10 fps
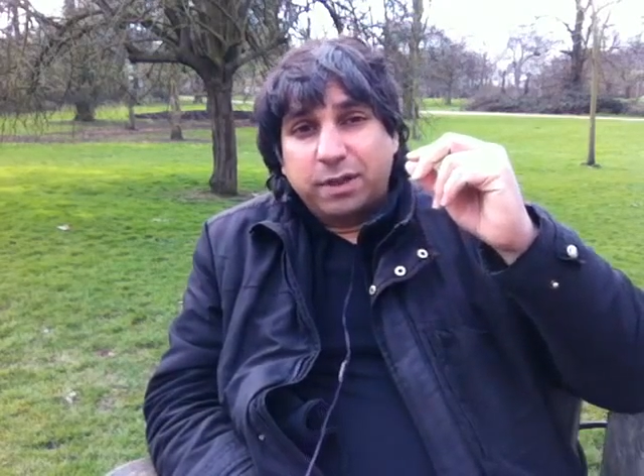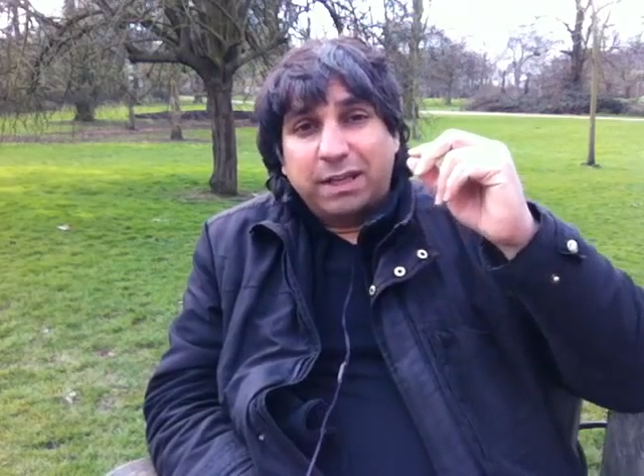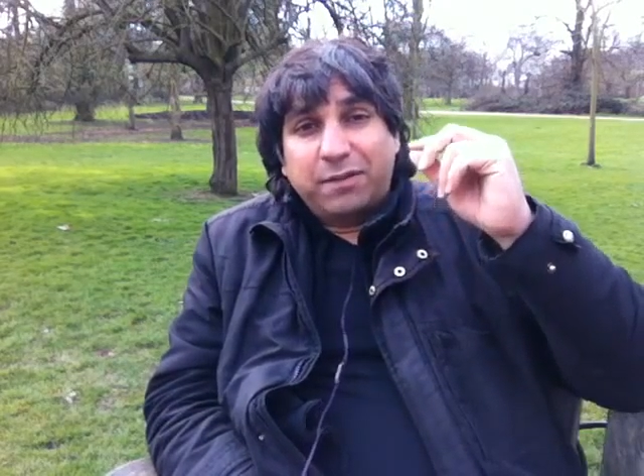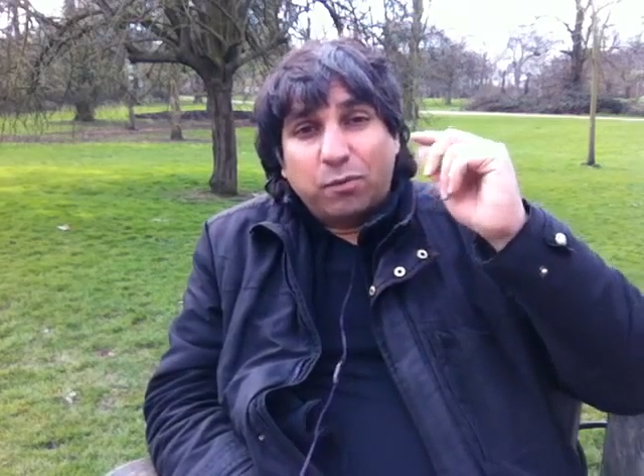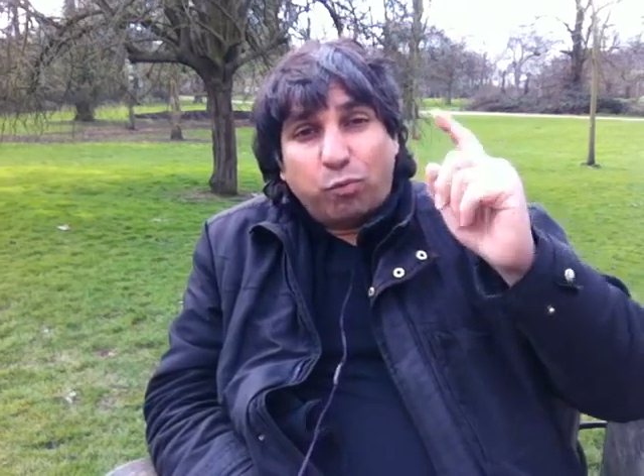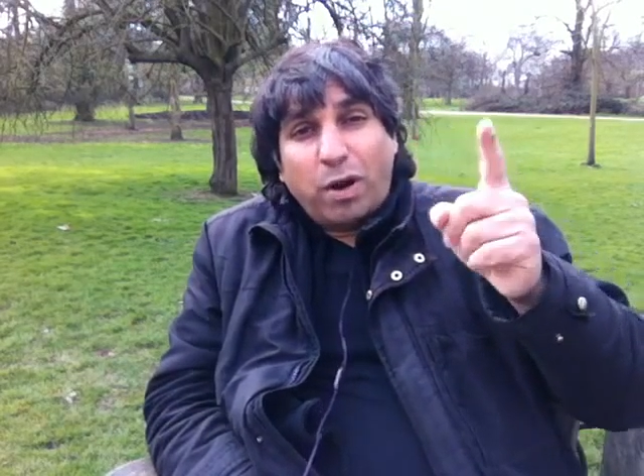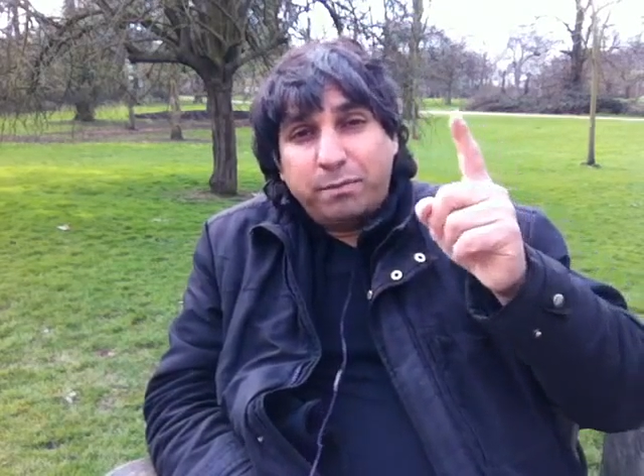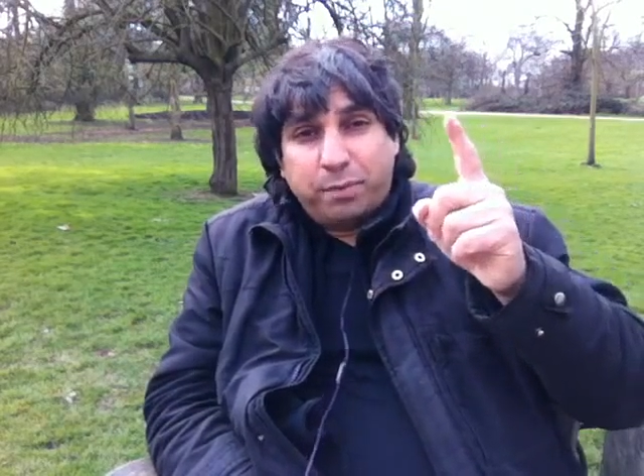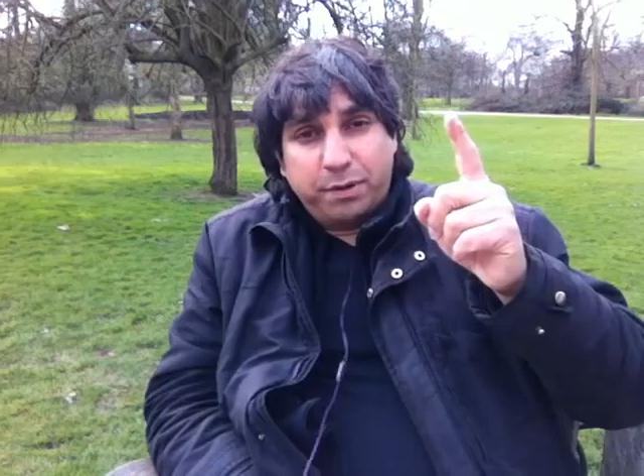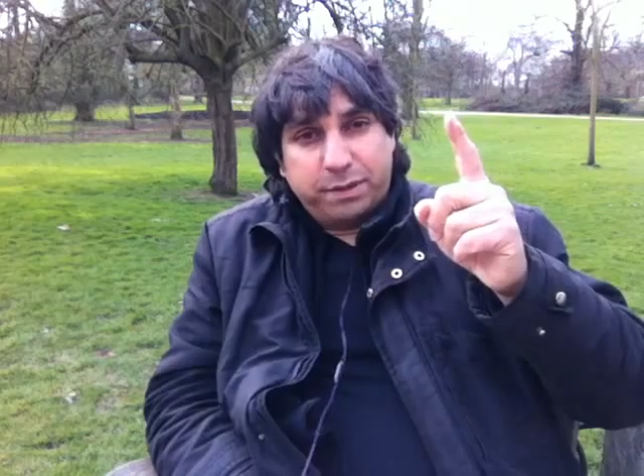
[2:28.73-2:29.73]
even
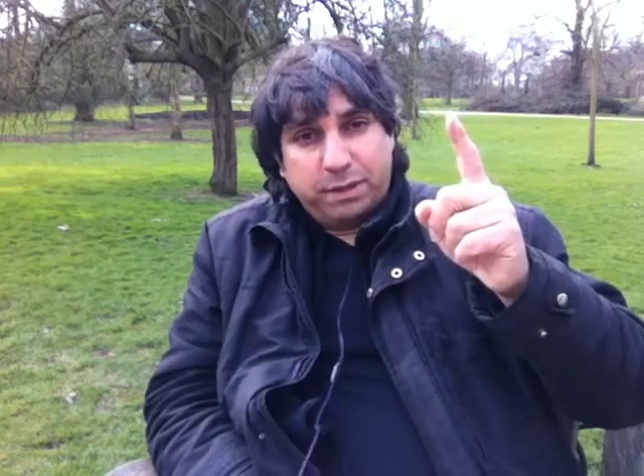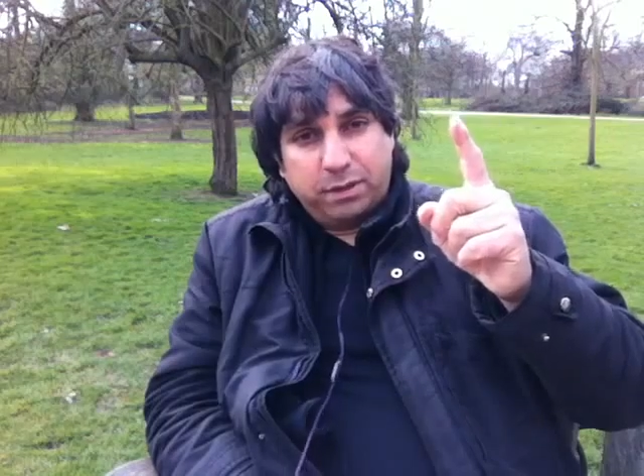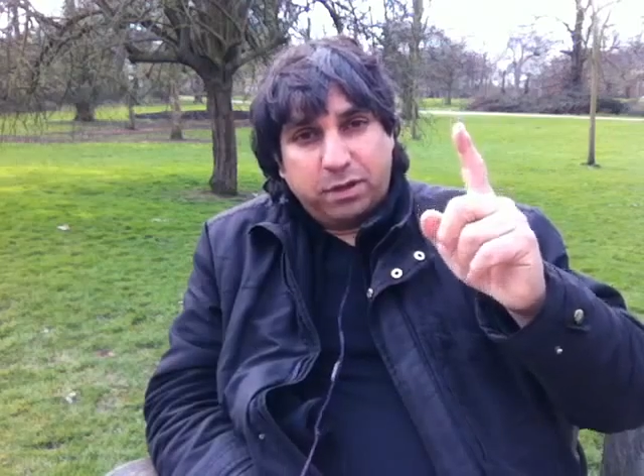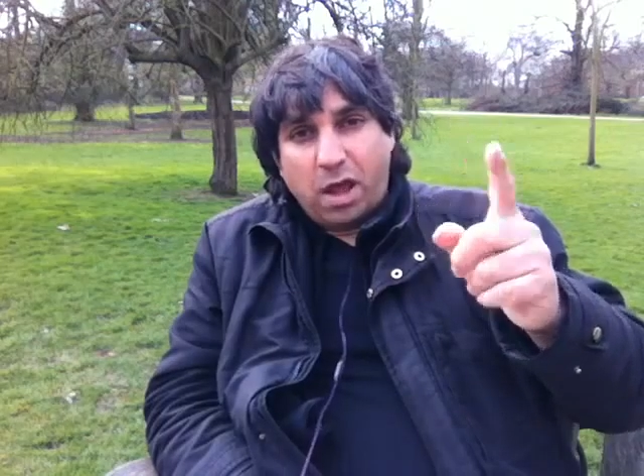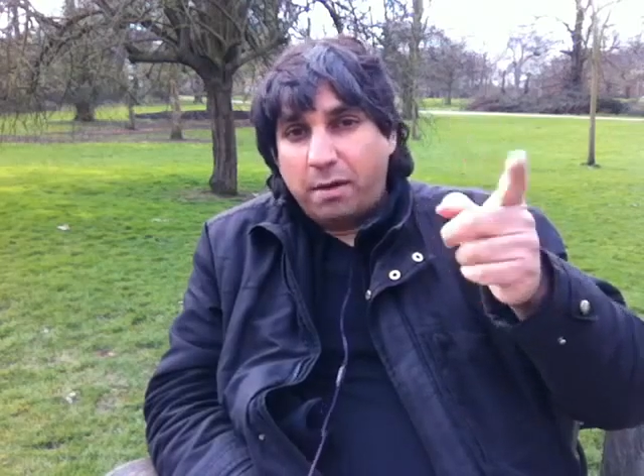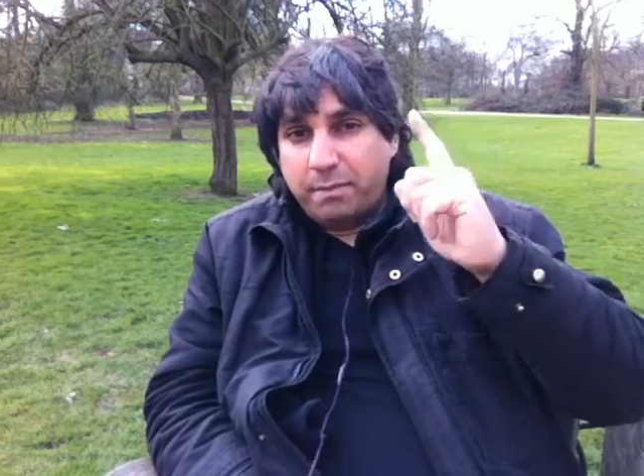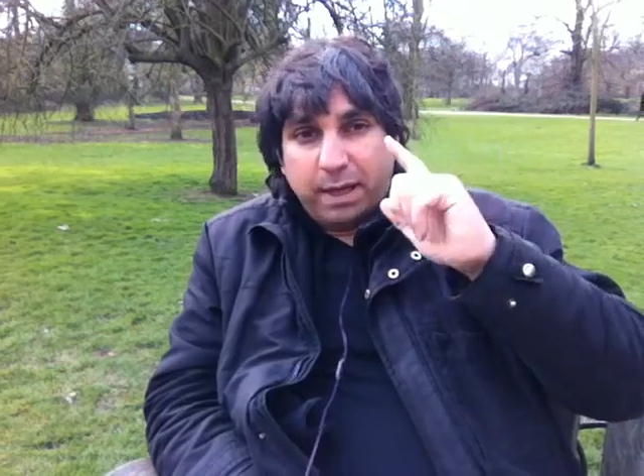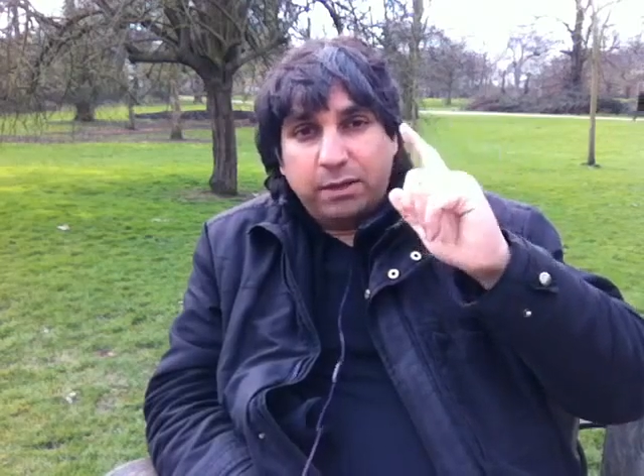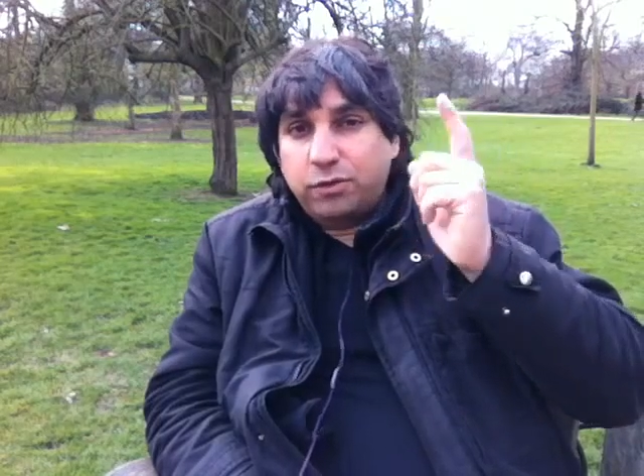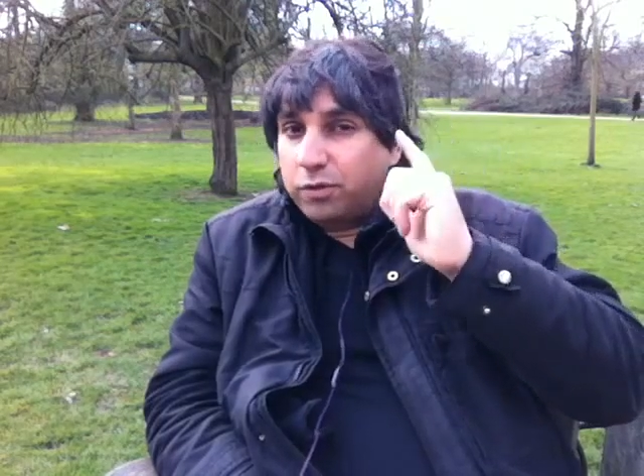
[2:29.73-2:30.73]
one person come
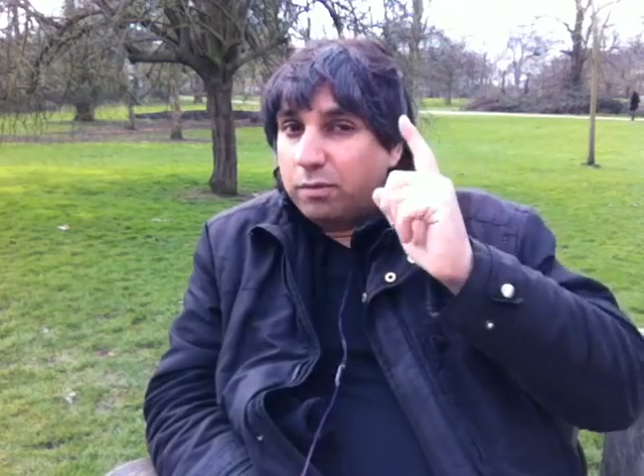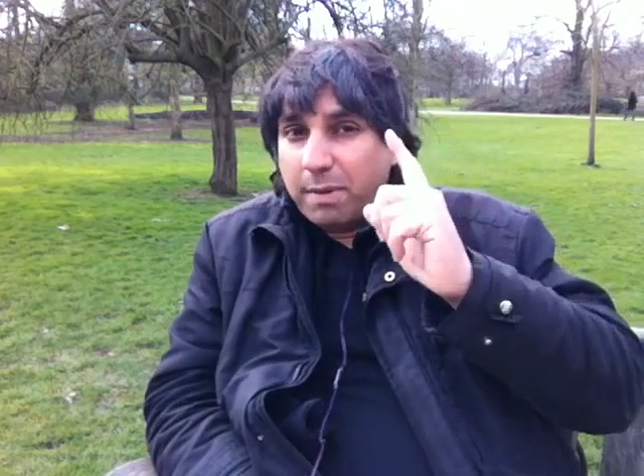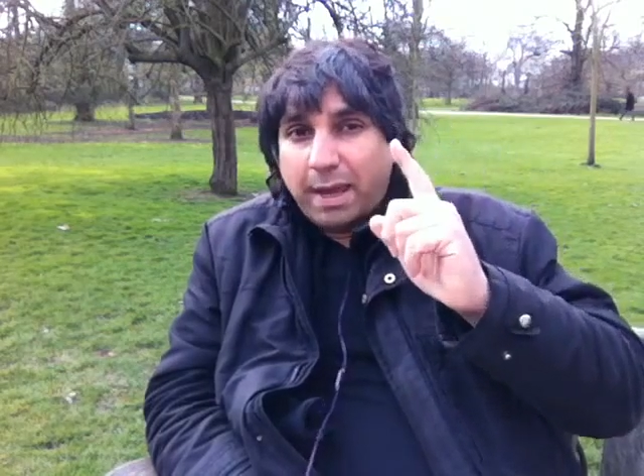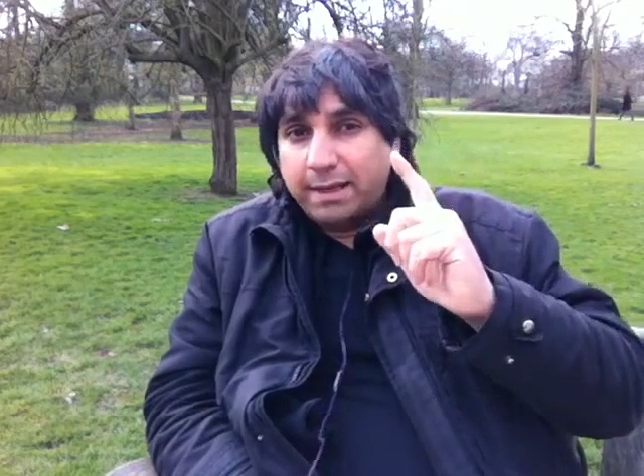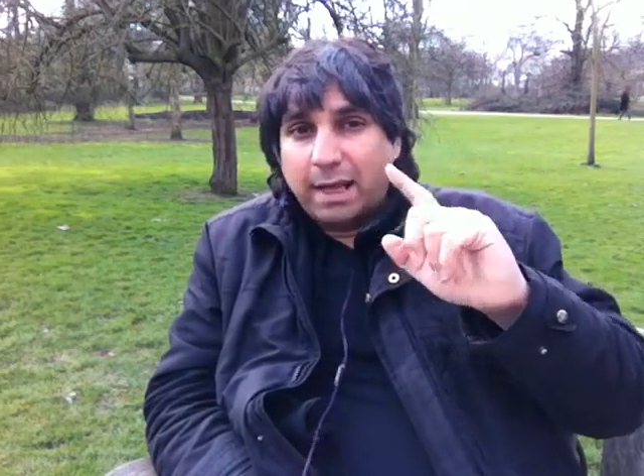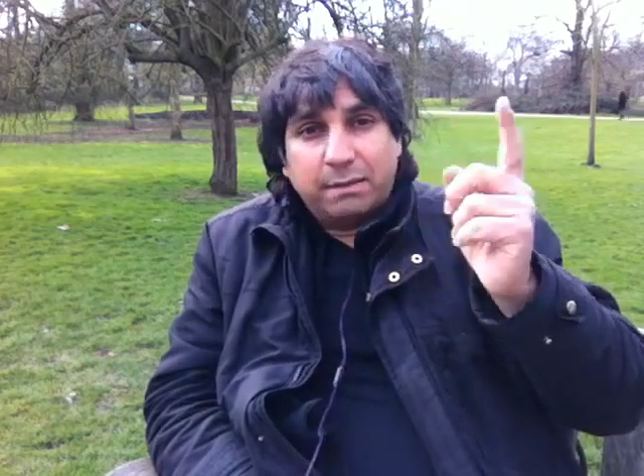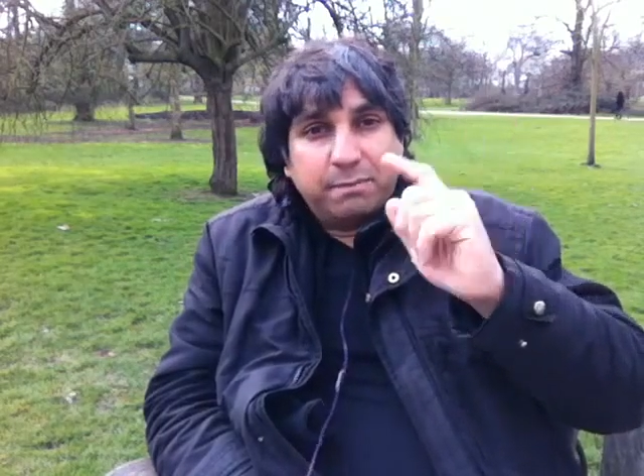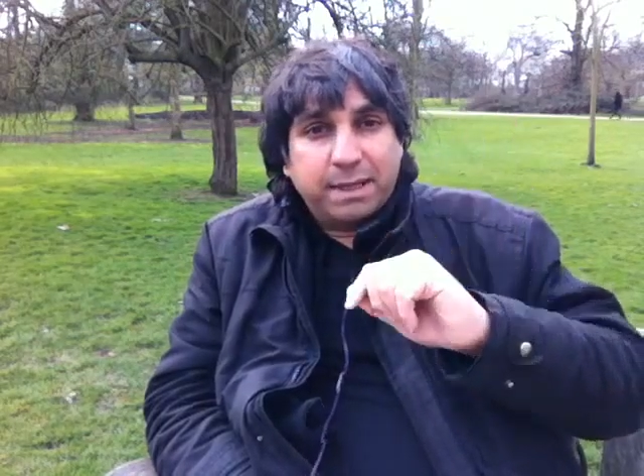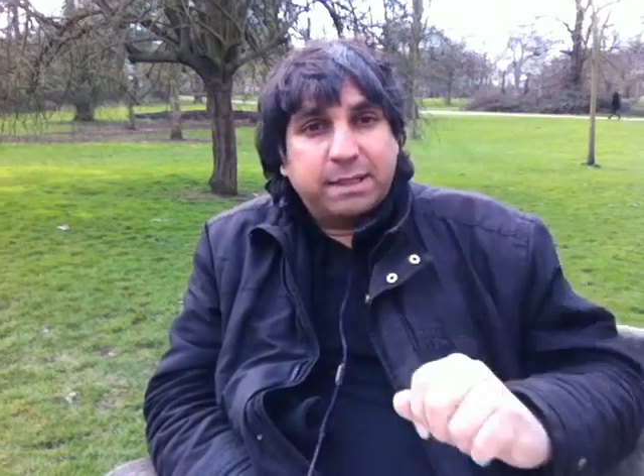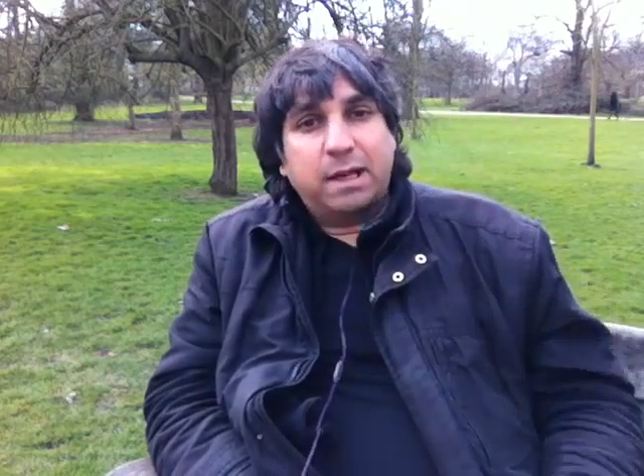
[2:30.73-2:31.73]
into your mind
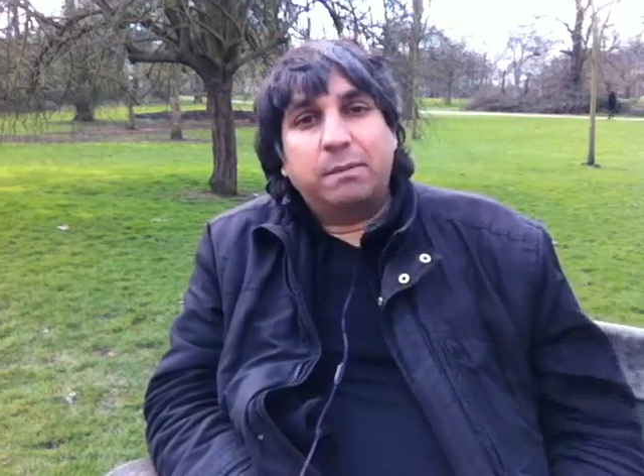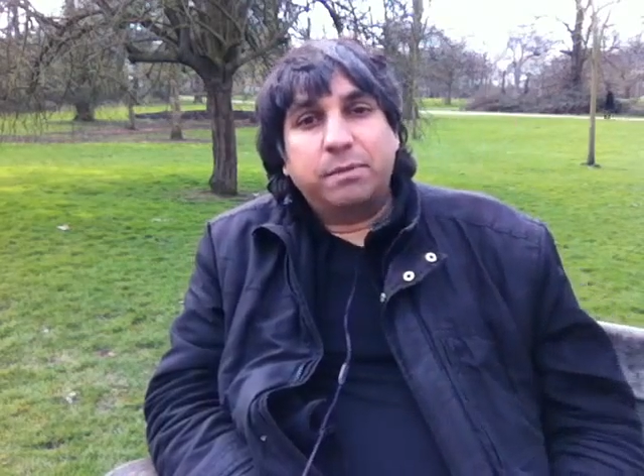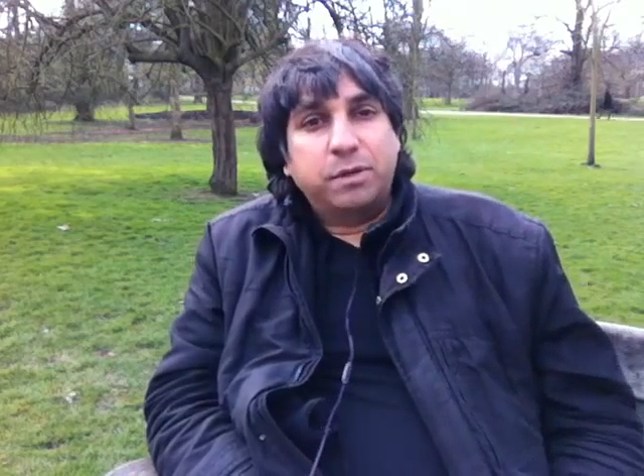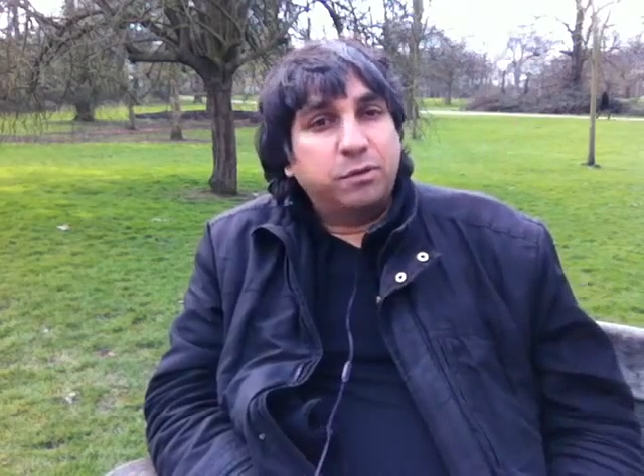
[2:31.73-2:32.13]
and mess it up.